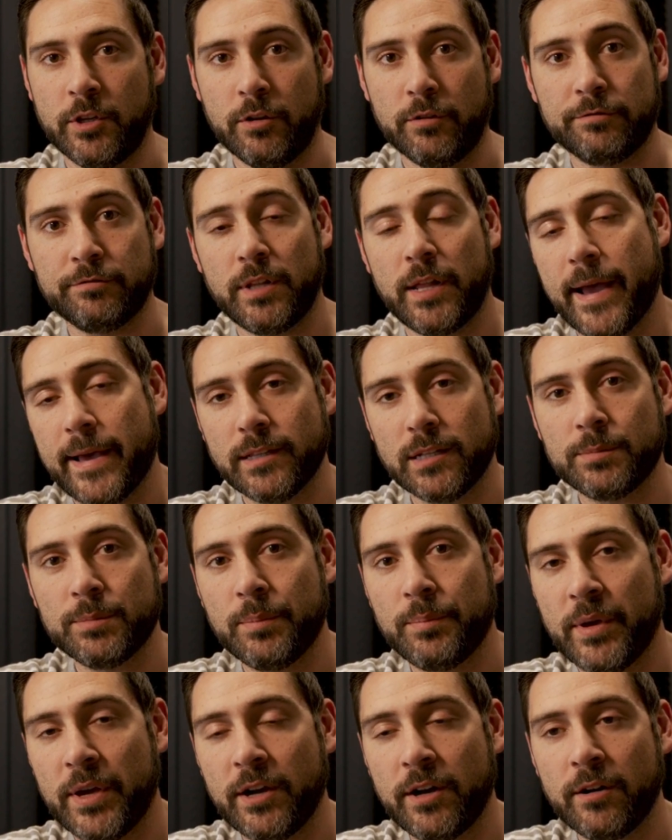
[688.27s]
you know, fly a little
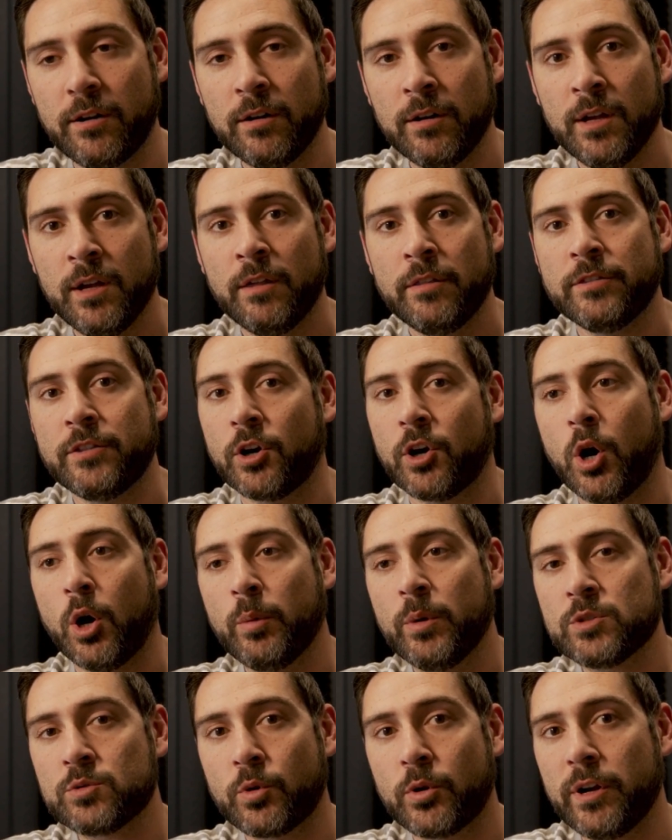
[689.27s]
bit better, they're
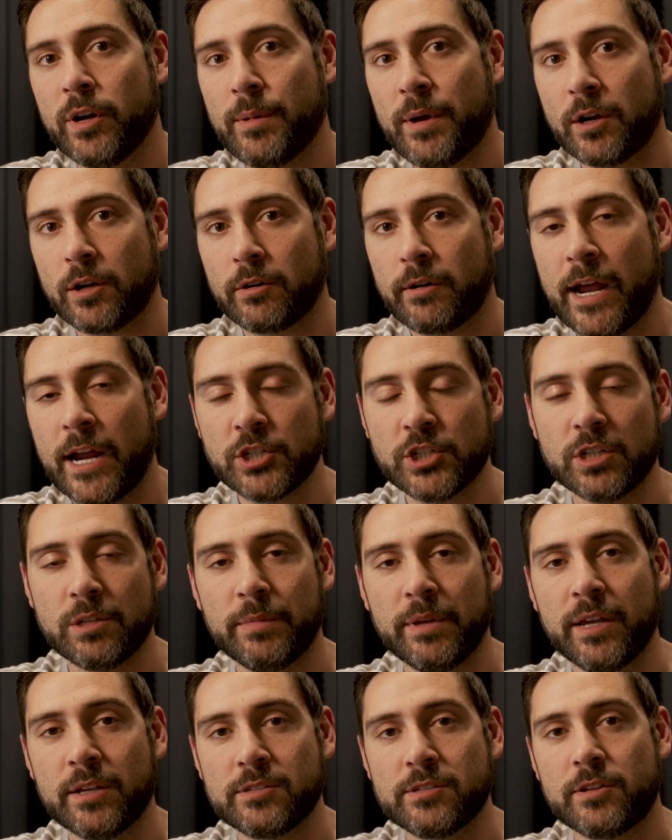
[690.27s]
always worried about
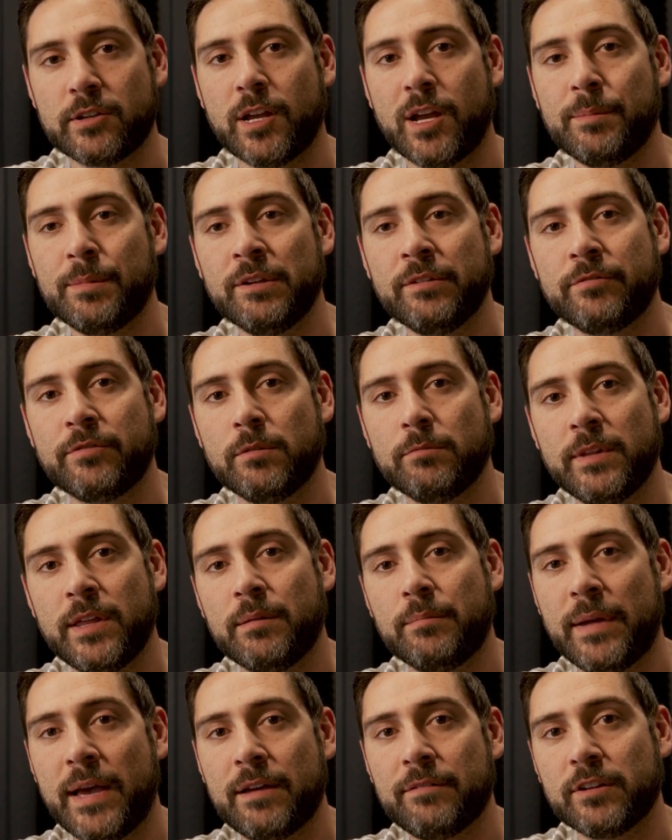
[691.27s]
crashing because they're coming from
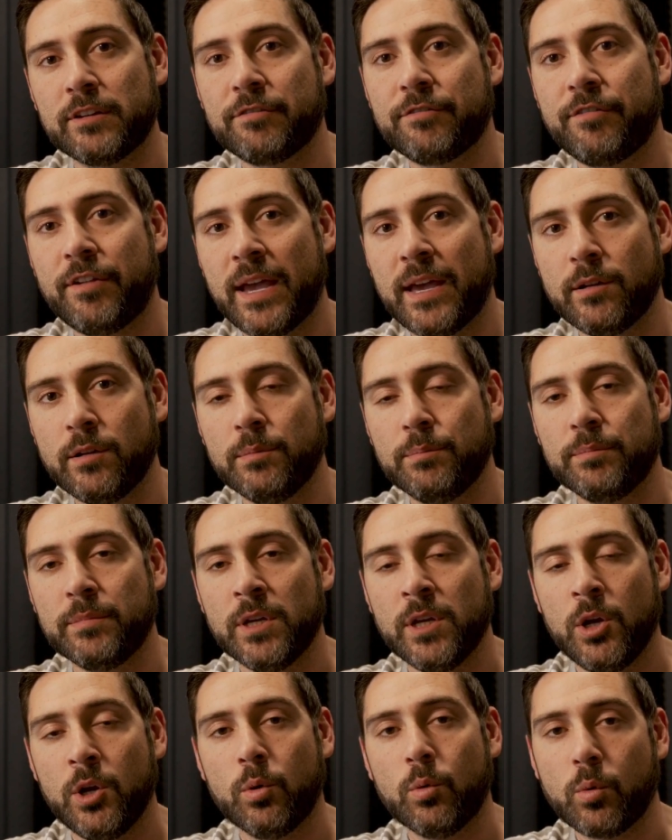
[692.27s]
that Mavic
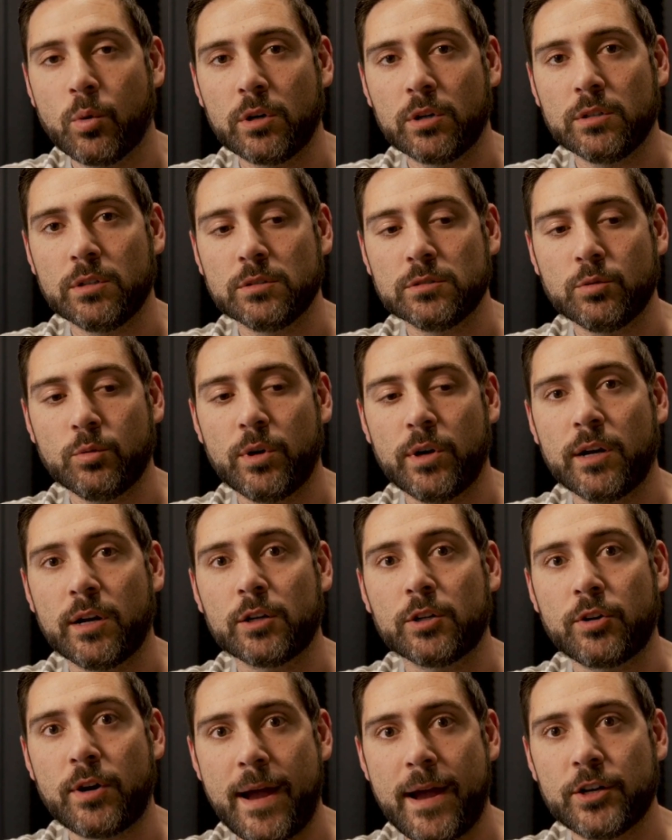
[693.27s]
Phantom world where
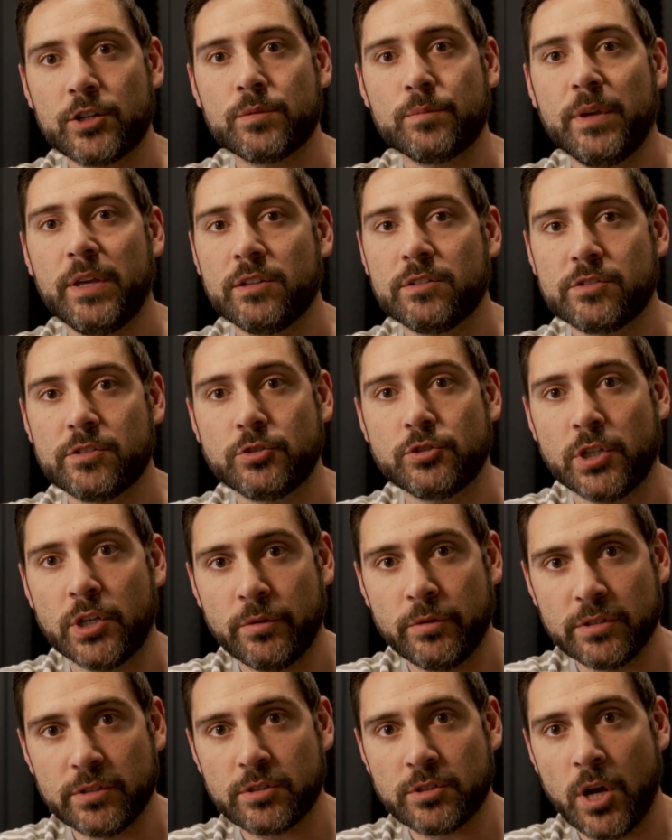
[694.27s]
a crash means the
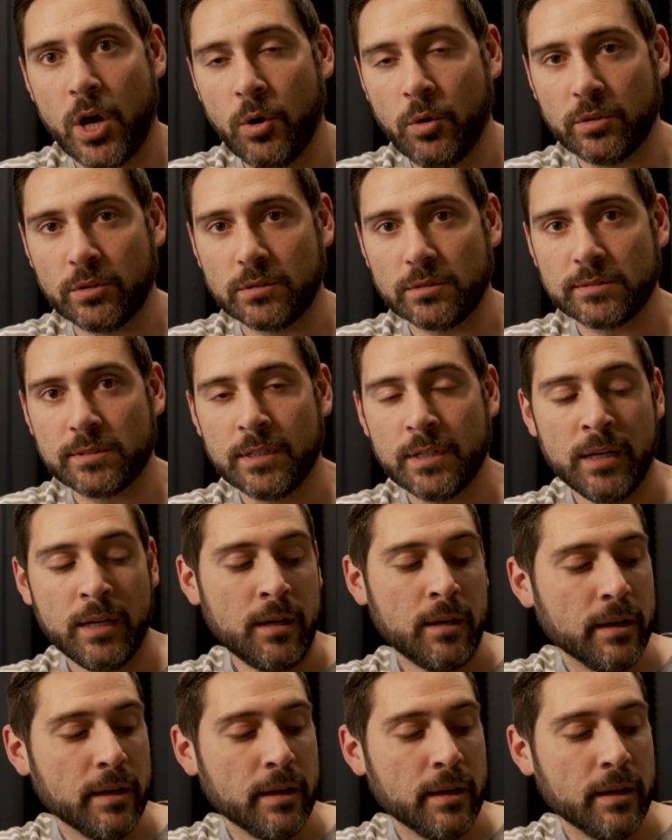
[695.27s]
drone is totaled.